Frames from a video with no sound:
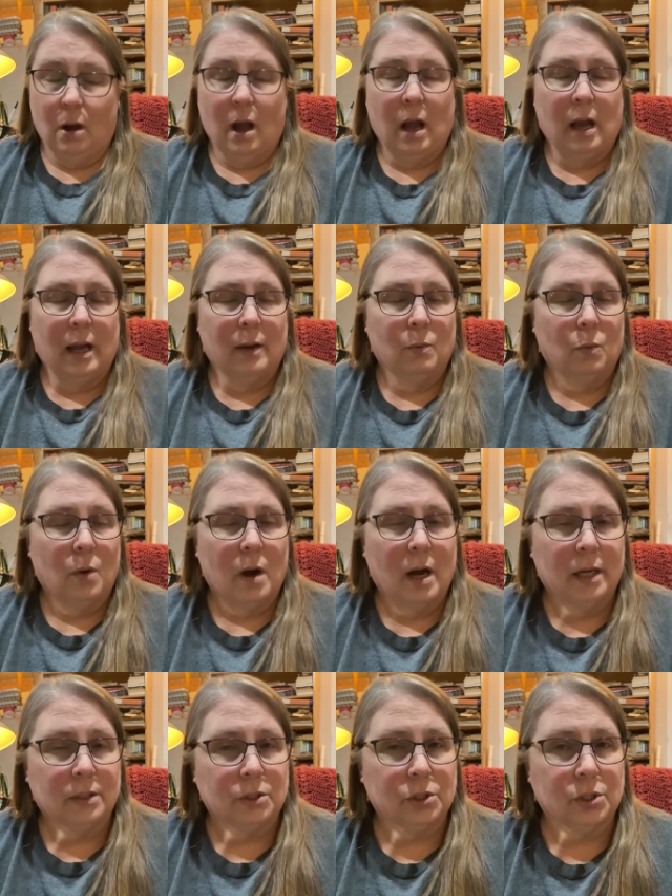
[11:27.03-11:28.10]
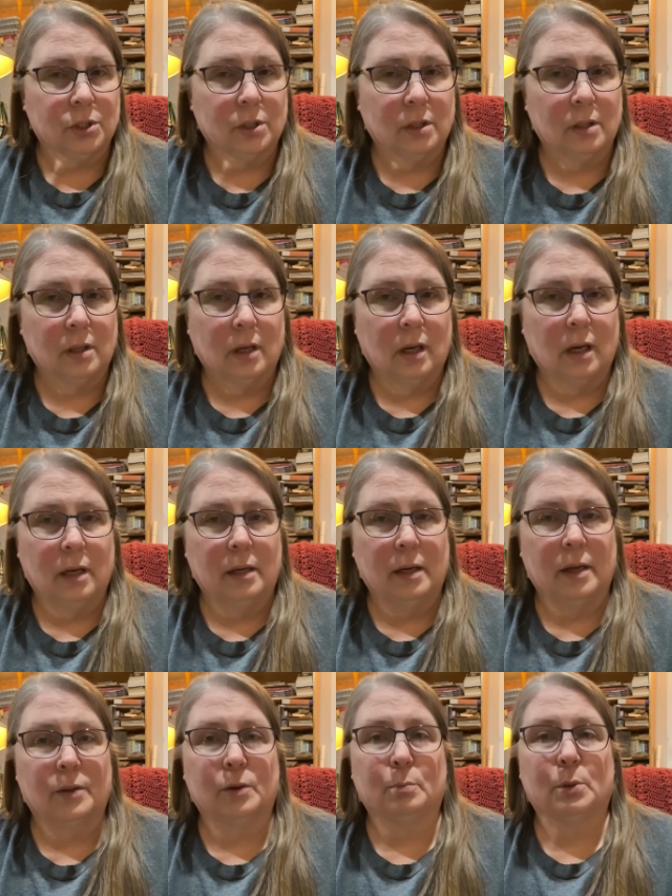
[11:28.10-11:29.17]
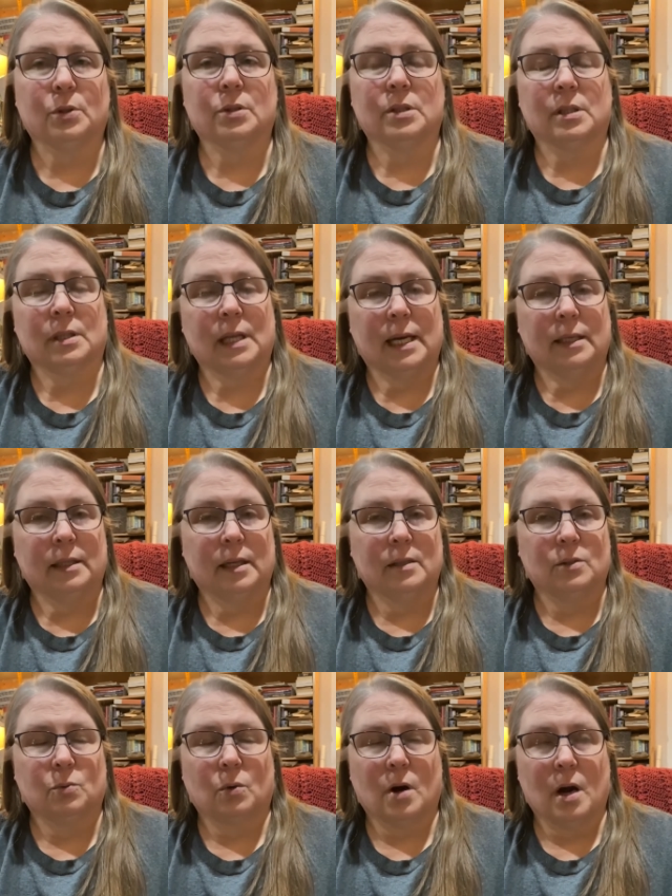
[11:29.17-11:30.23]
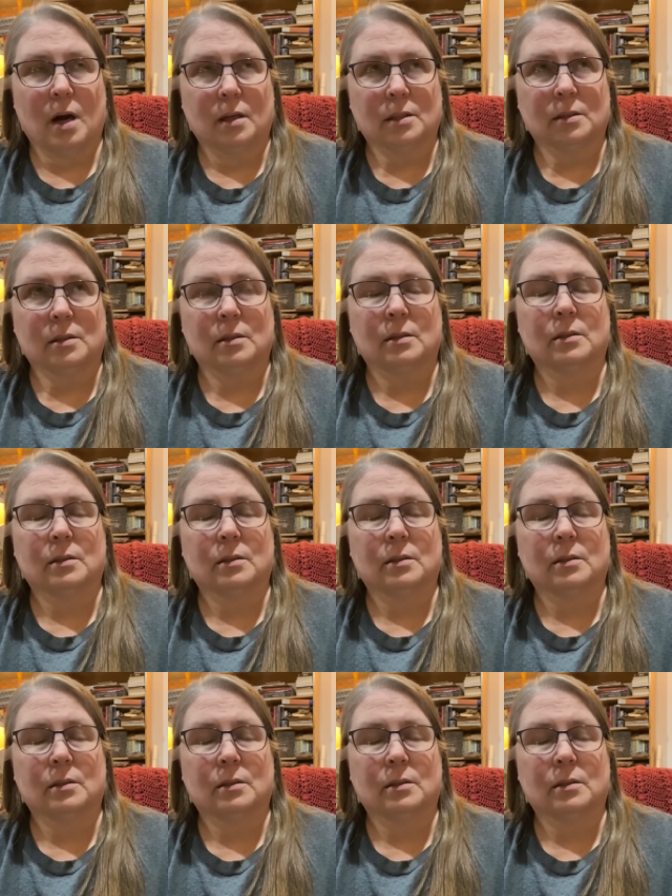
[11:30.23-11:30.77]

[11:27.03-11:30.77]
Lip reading: I watch another person that does rocks,